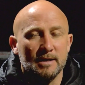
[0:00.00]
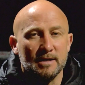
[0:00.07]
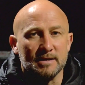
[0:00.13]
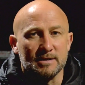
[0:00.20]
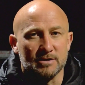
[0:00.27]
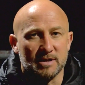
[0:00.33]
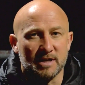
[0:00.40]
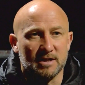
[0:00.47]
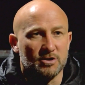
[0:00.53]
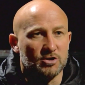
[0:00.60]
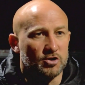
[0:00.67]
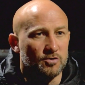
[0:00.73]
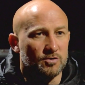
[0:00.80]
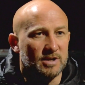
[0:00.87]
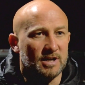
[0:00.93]
So did the
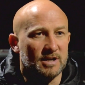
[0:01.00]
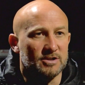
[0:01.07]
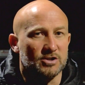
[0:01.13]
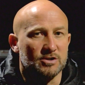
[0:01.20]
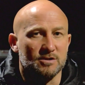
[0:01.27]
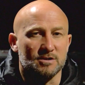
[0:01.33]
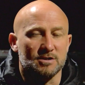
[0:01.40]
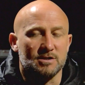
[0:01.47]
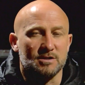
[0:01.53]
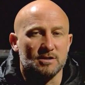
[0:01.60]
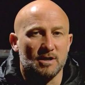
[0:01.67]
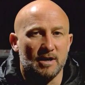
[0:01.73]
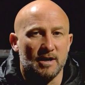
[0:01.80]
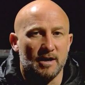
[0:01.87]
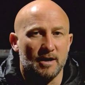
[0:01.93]
due diligence,
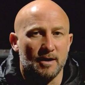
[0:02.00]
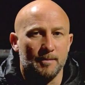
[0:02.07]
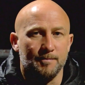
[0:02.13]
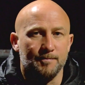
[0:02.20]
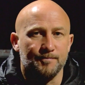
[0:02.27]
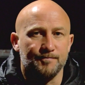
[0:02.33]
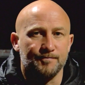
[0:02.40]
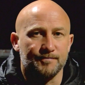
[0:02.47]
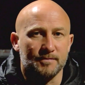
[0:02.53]
but